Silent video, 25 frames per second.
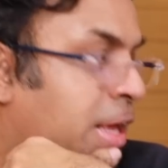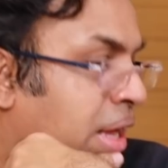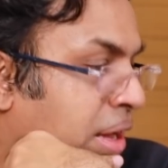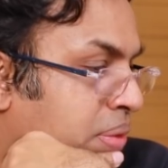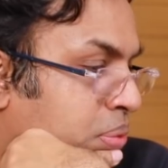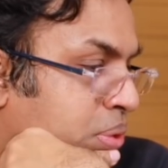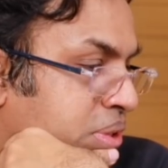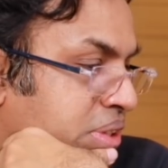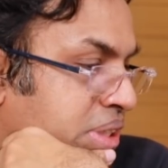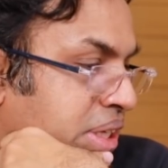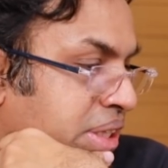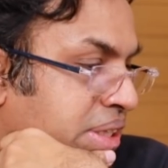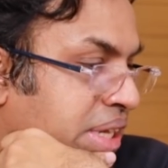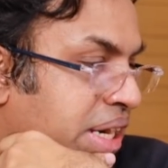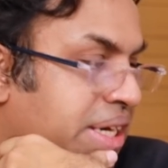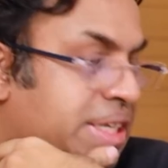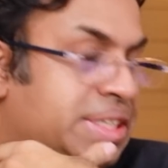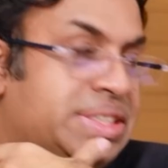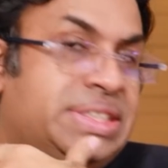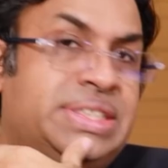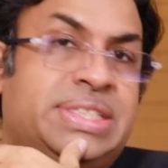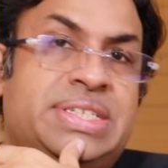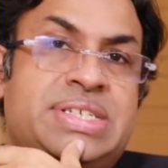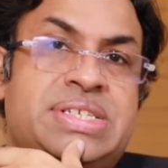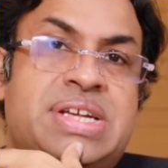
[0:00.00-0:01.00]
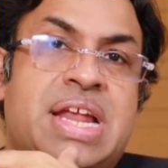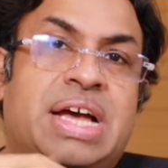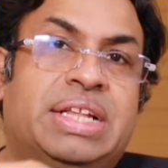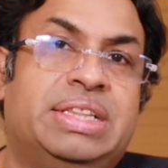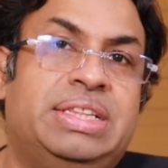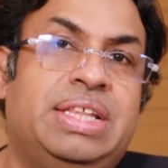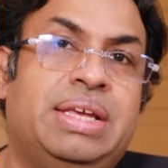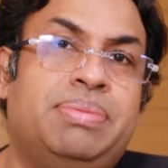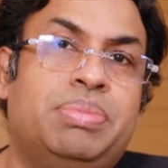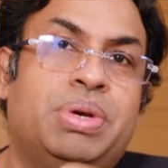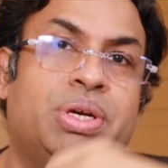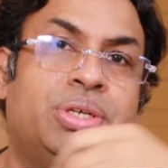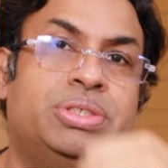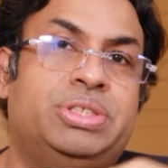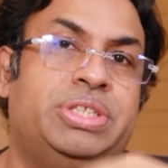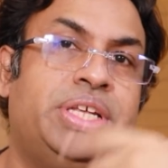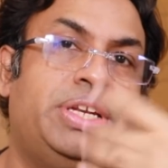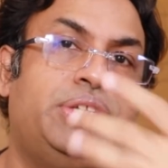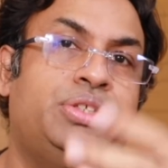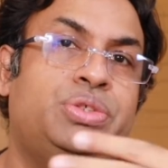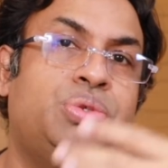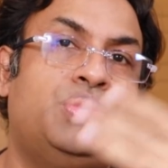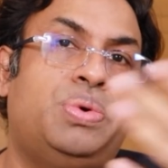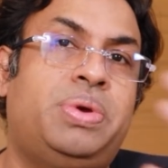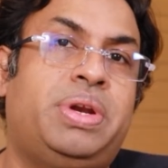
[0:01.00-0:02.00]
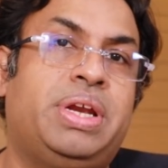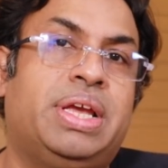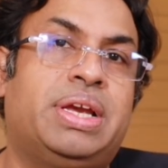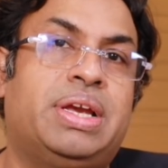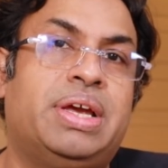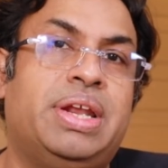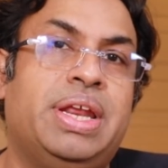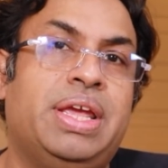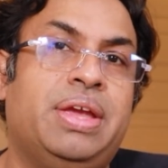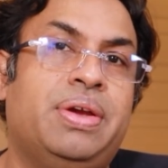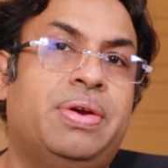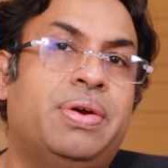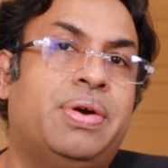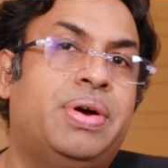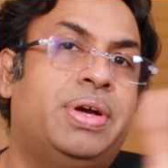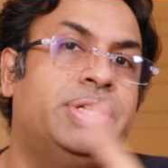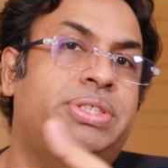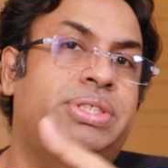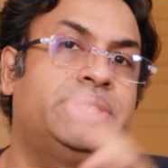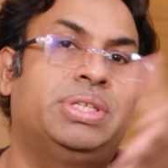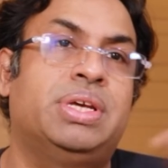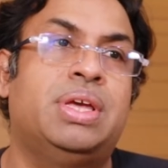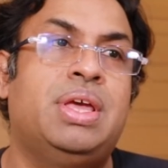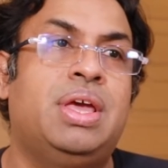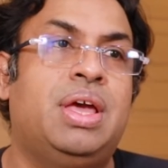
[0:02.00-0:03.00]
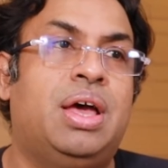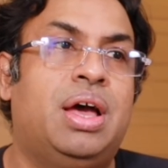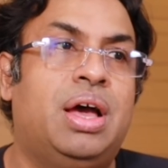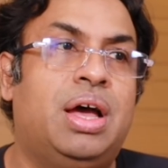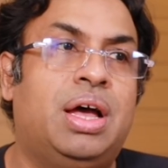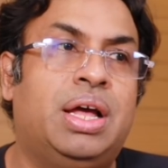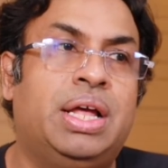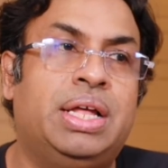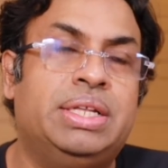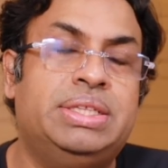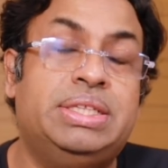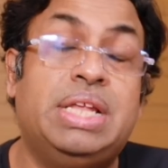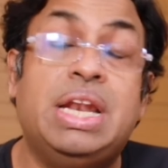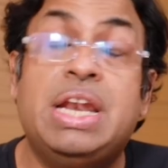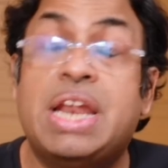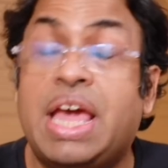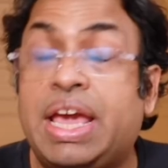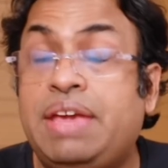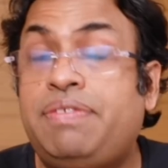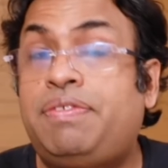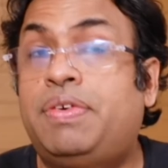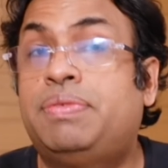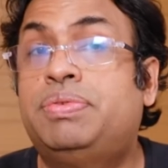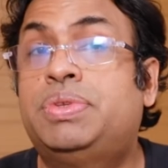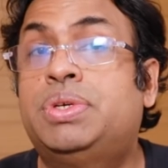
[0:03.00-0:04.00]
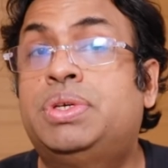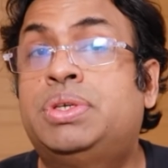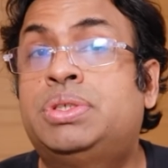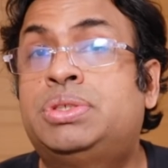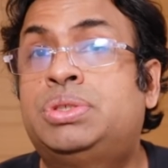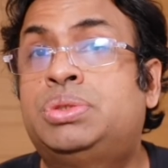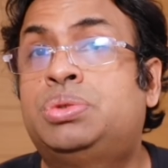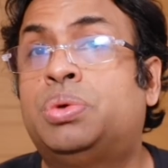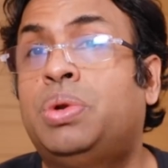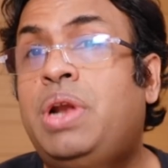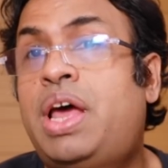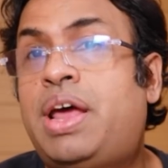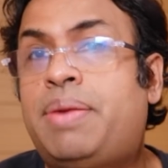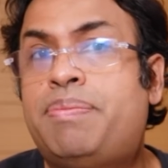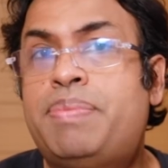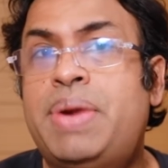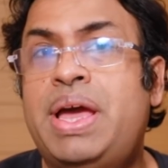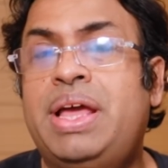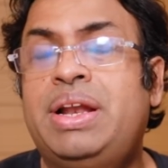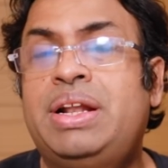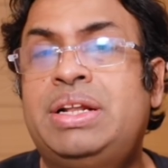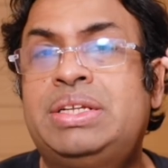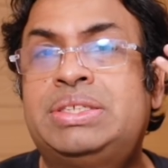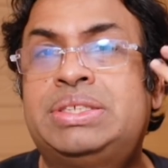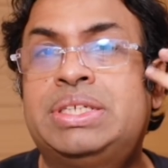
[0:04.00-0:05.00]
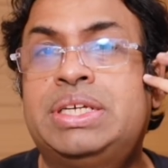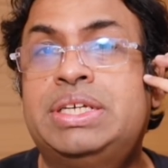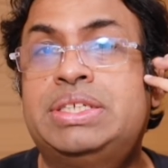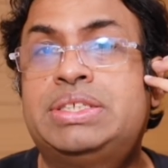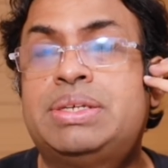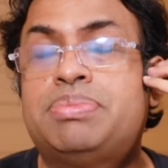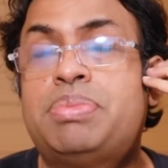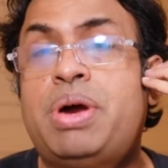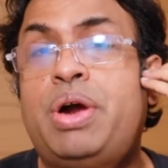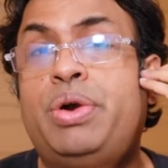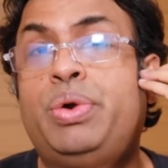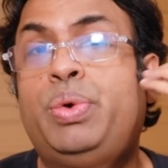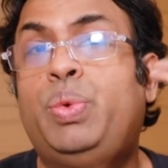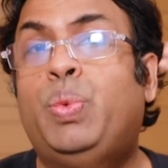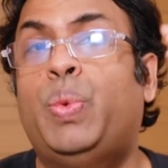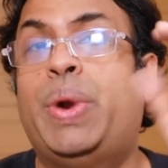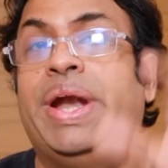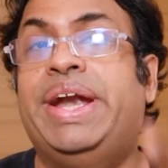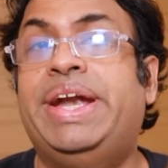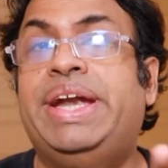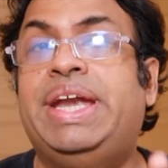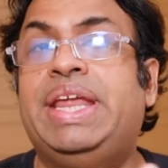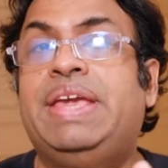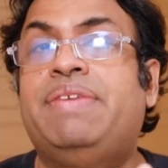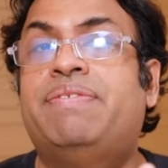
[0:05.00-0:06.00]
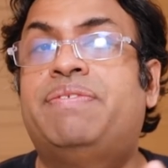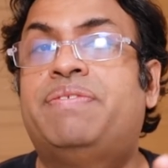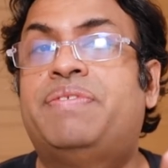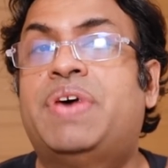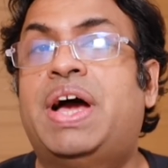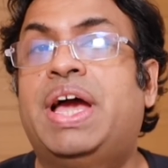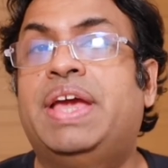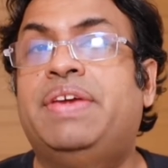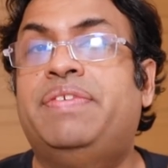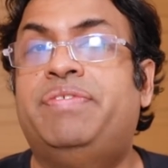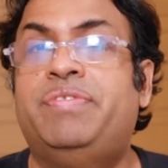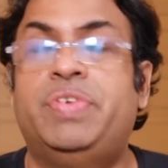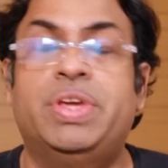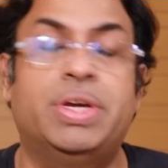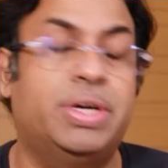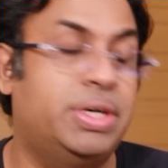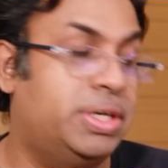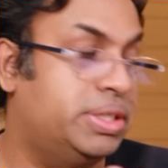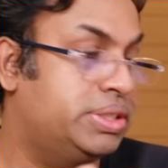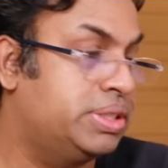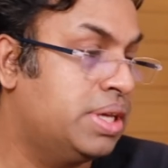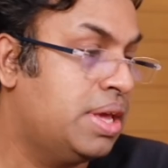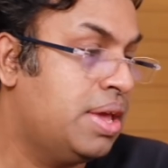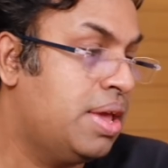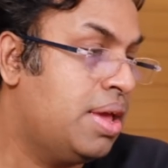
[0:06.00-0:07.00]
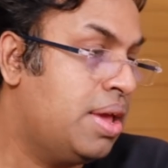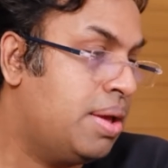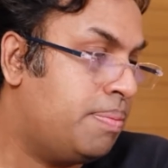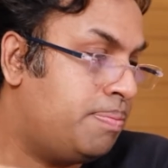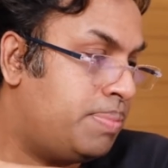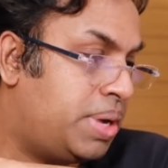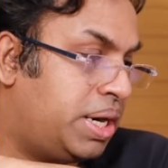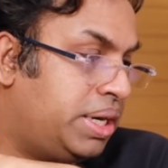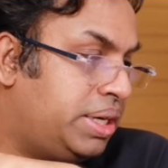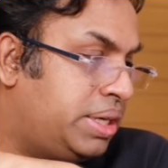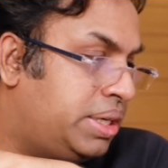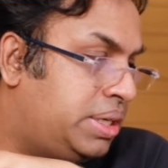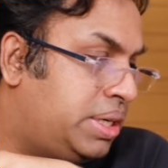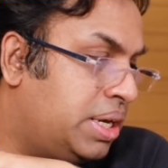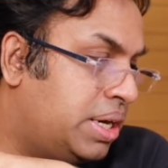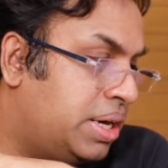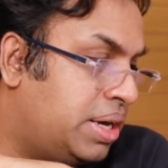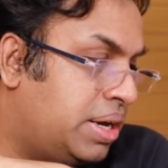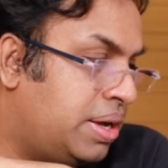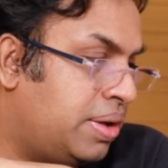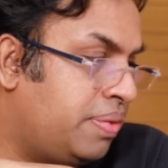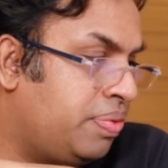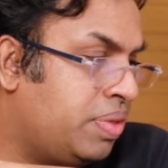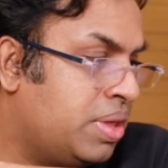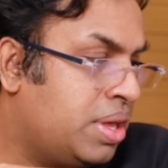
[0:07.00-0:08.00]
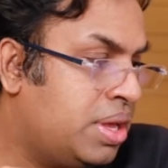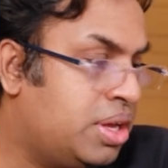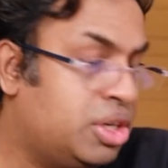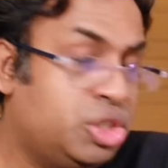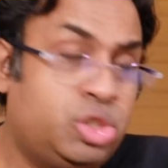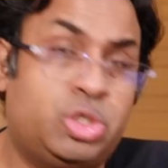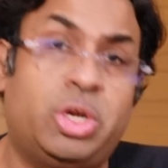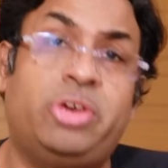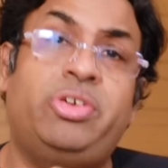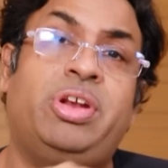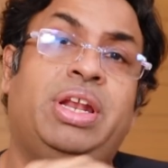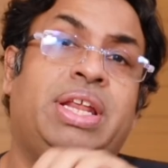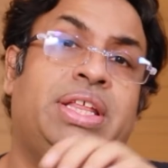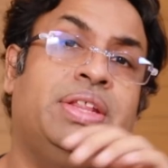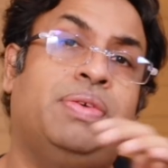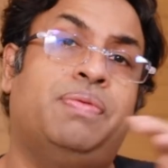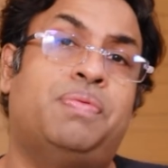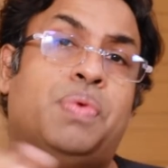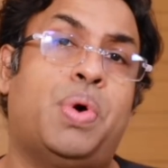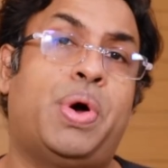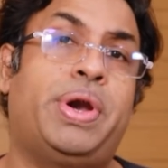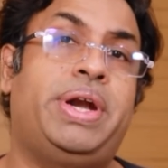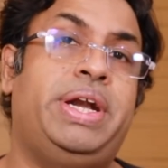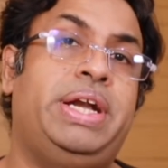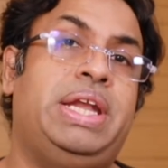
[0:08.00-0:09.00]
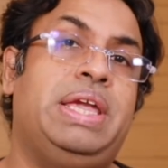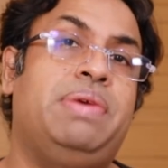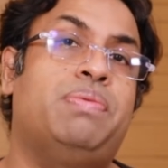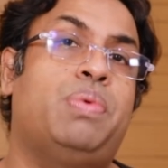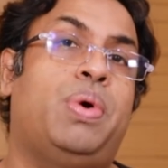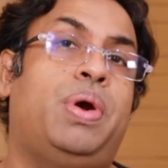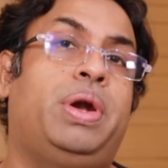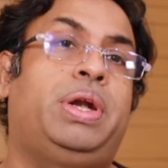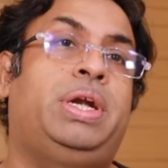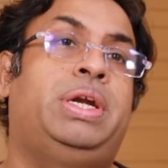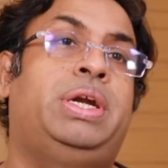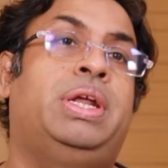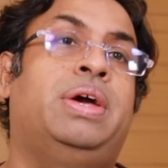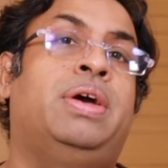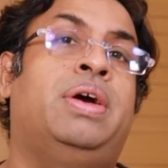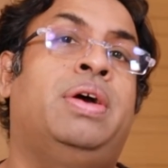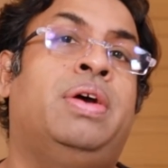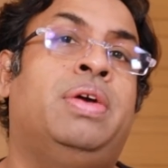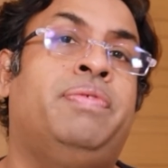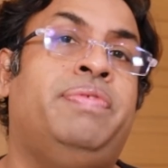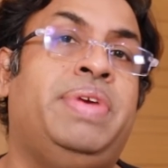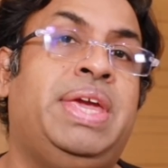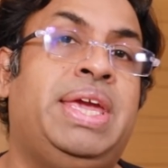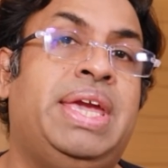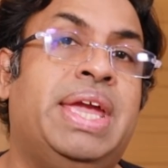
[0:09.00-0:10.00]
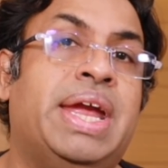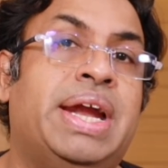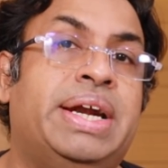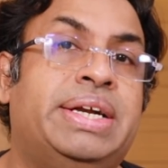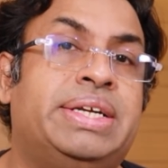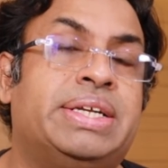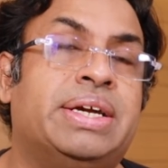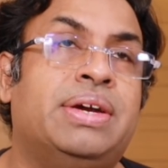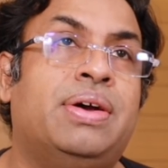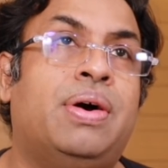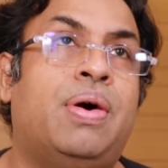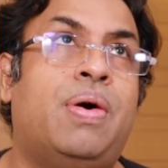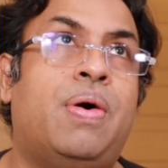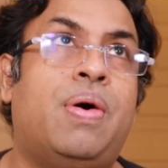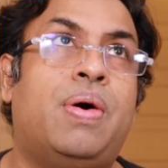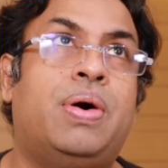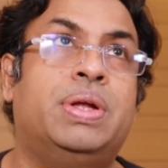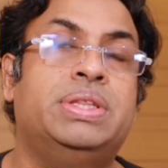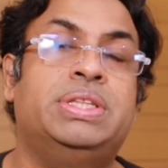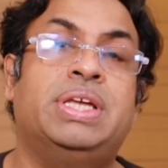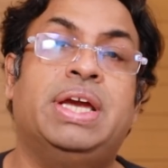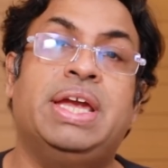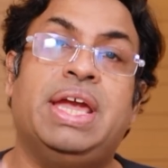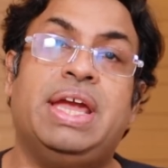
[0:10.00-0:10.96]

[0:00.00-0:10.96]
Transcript: i would say that is nothing because there is no recurring cost uh, the life of the solar panels is about 25 years but uh, generally the warranty what uh, we get on the